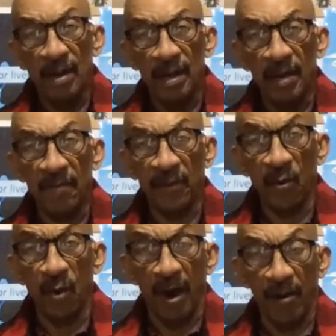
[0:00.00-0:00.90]
if the
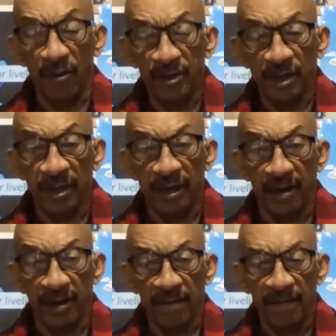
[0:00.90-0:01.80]
water was clear.
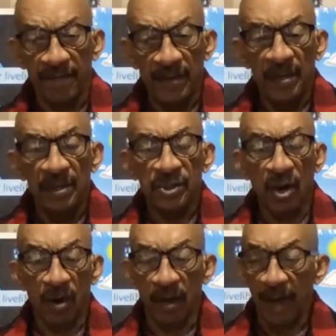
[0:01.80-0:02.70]

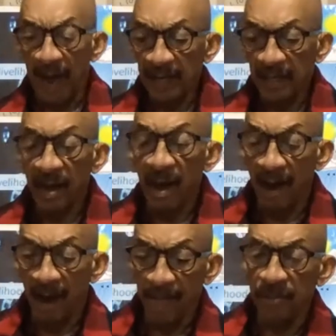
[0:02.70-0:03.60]
So a lot of
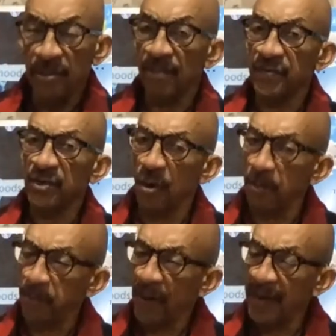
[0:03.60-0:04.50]
times,
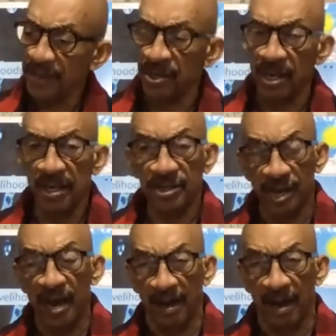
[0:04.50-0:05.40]
plants need
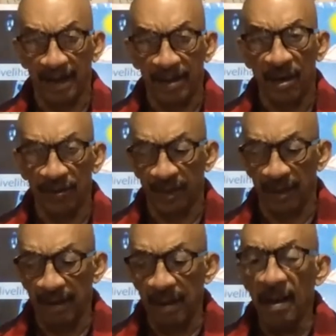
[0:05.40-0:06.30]
sunlight, don't they?
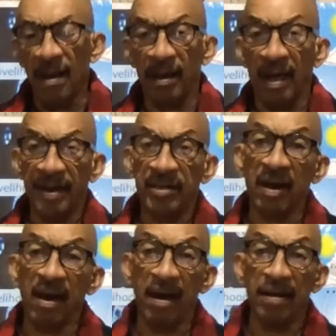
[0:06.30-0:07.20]
A lot of
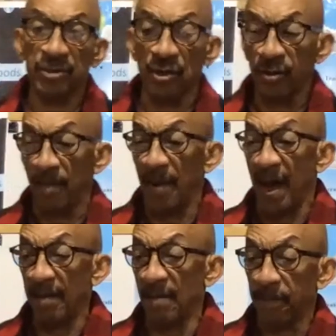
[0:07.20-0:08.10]
times on the
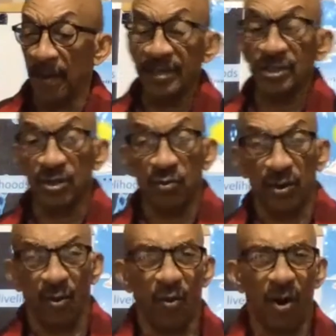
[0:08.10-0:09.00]
bottom of places where
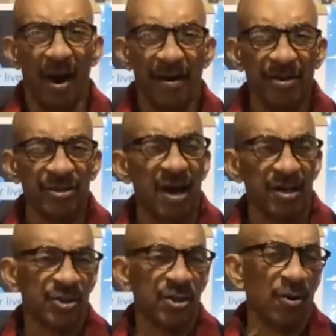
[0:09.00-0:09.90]
the water is not
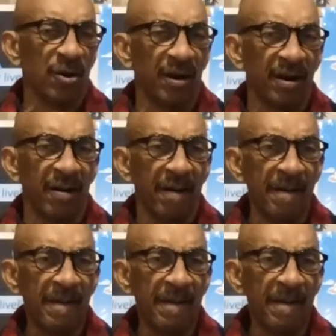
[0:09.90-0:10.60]
so clear,